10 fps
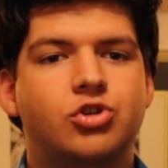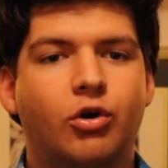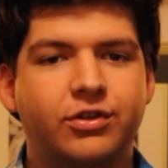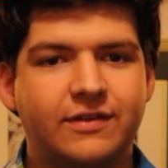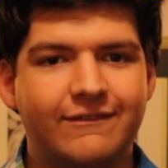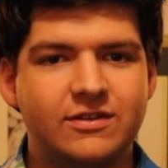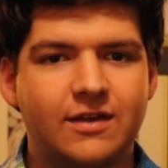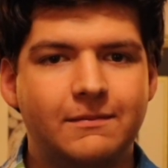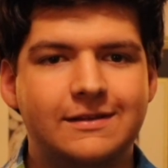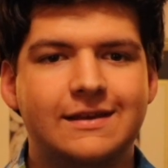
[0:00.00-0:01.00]
Know the 7
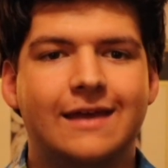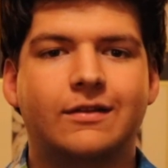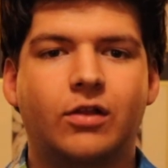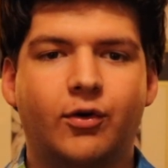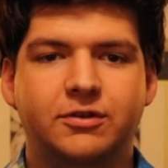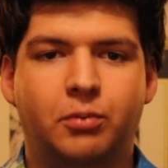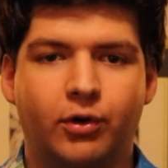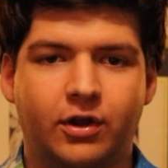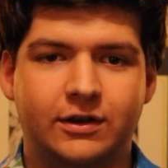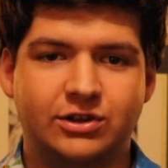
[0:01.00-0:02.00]
summits and the lowest
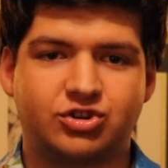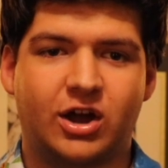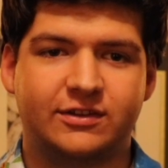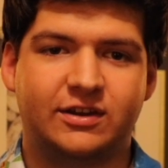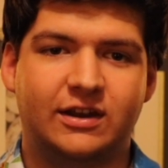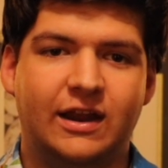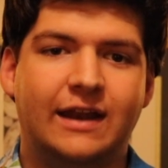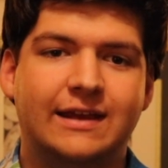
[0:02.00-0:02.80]
point on each continent,